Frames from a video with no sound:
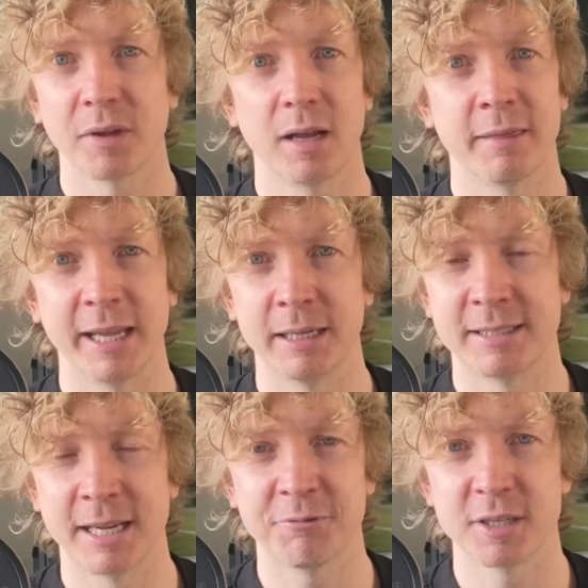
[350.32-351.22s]
the
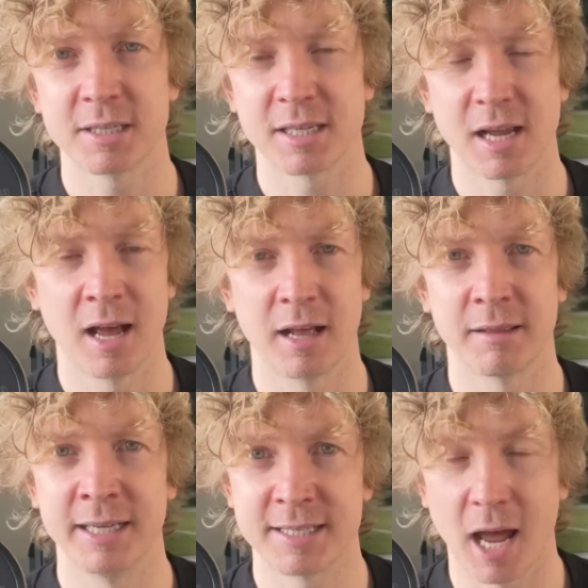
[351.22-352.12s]
difference
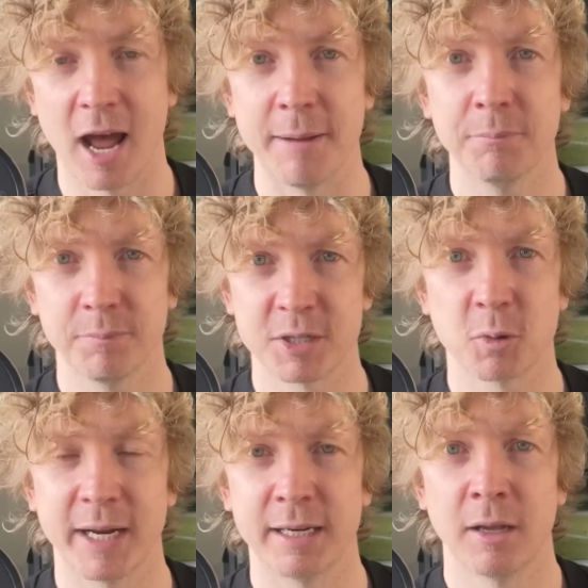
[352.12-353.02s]
in time
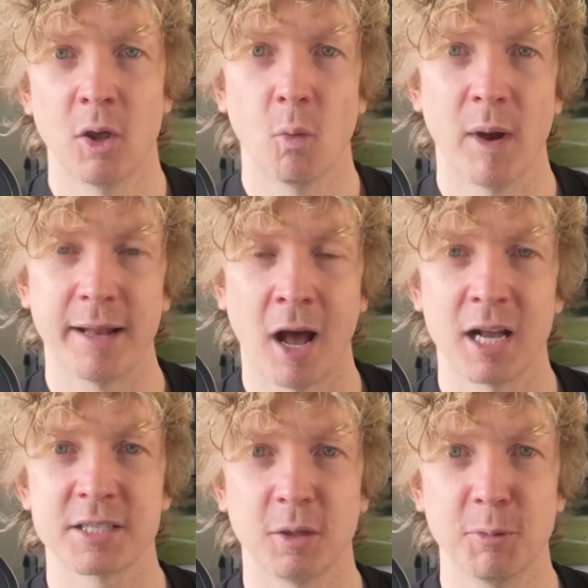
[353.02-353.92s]
between when
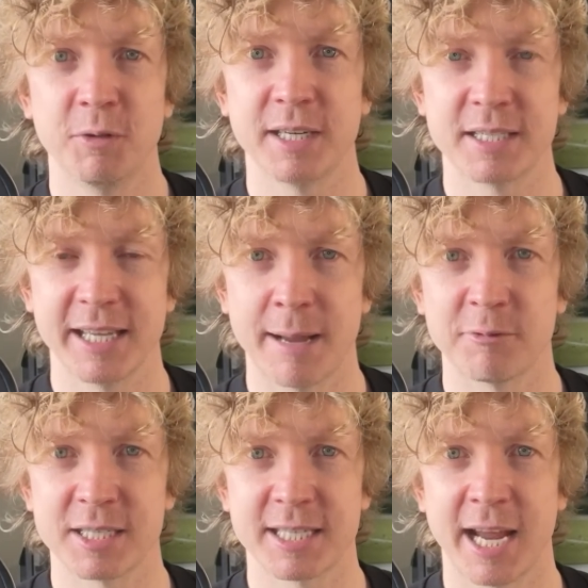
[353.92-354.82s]
Arsenal moved into the
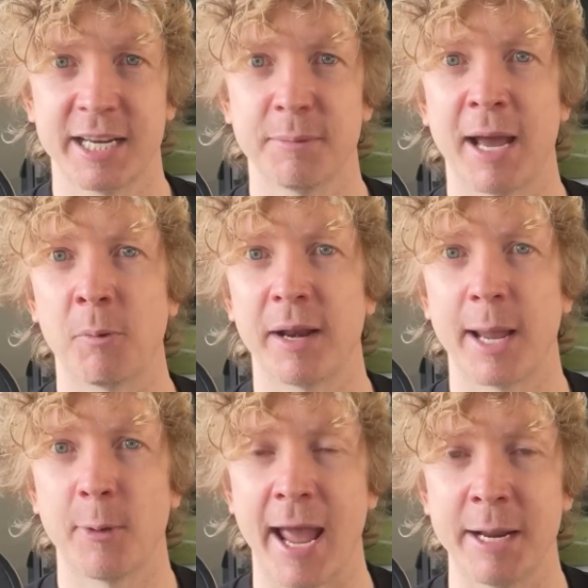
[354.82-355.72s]
Emirates Stadium and when
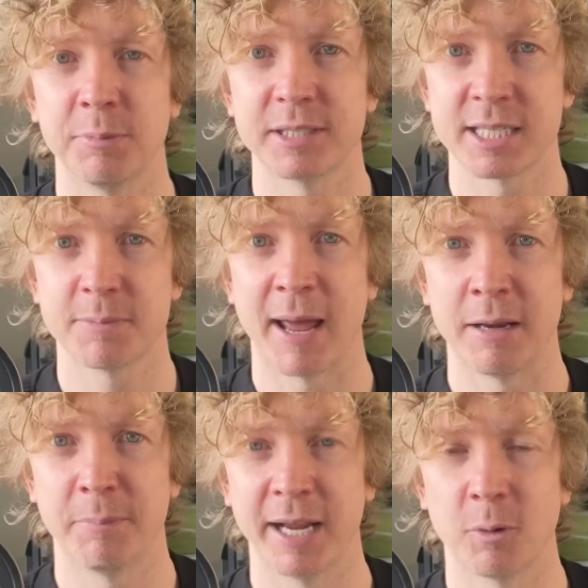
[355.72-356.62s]
they were able to
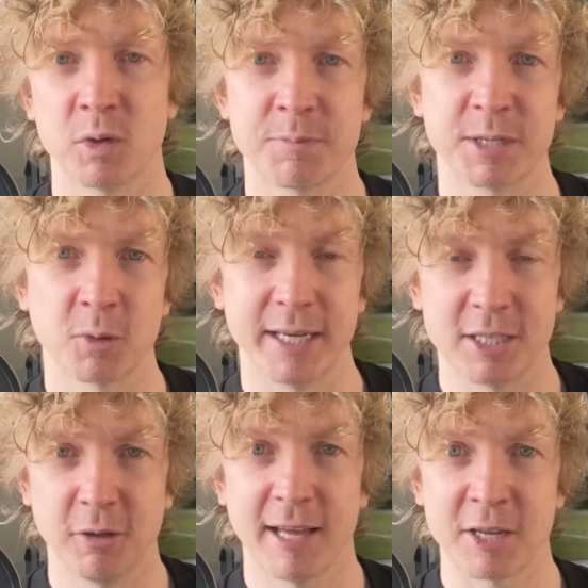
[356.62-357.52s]
spend big was between
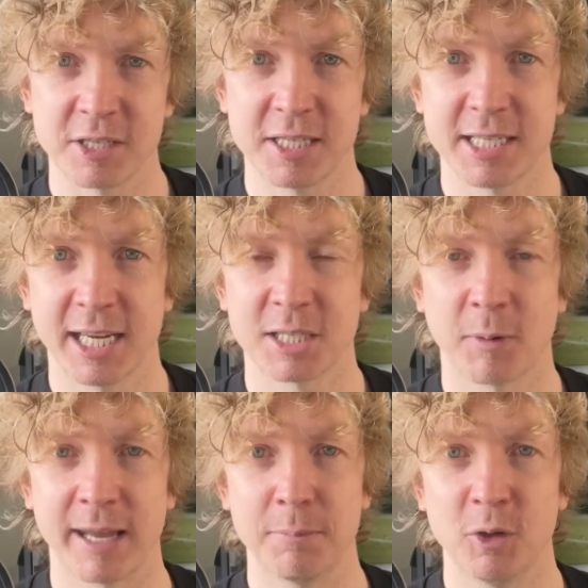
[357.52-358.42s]
2006
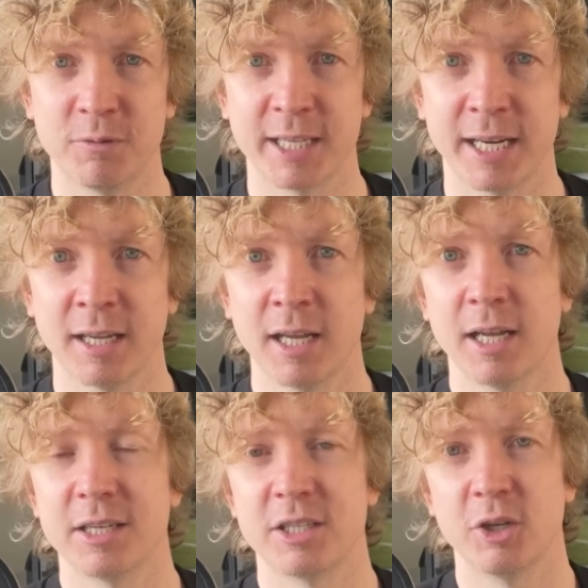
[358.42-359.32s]
when they moved in
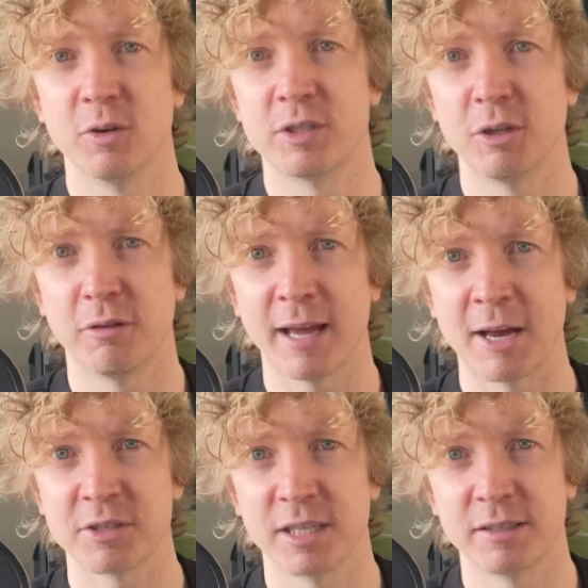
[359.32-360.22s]
to
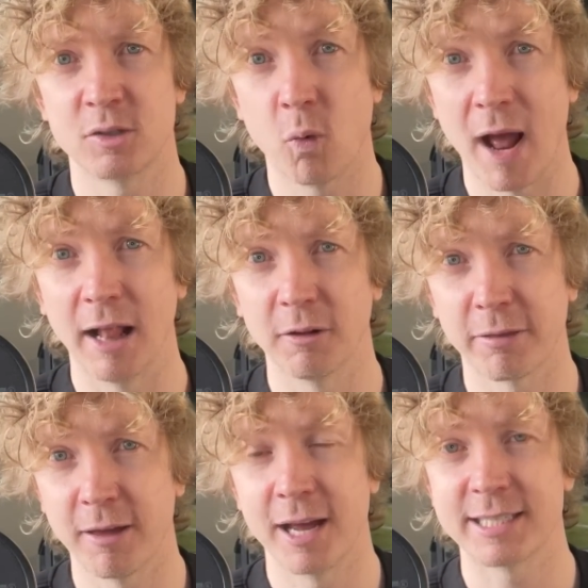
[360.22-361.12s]

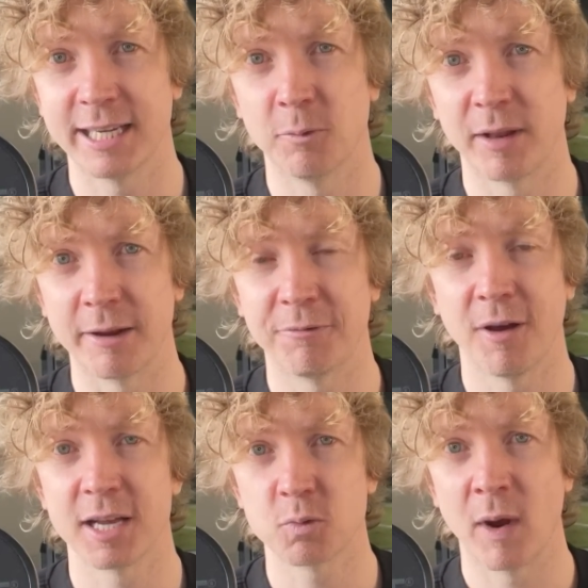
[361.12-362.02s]
2012-13 when they
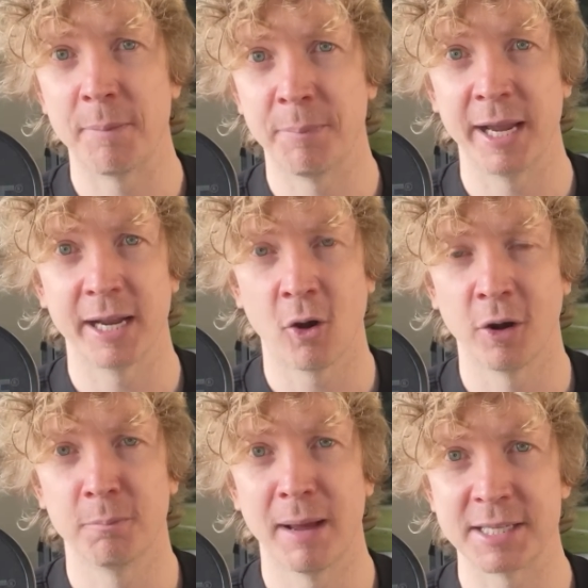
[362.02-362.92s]
first went big
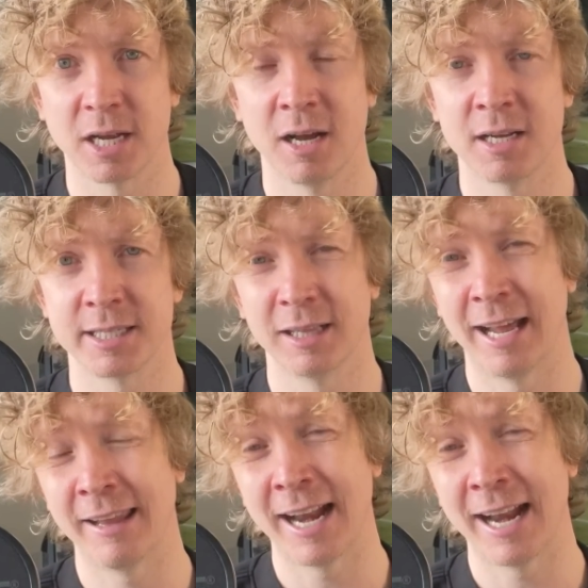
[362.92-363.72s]
on Mesut Ozil, and then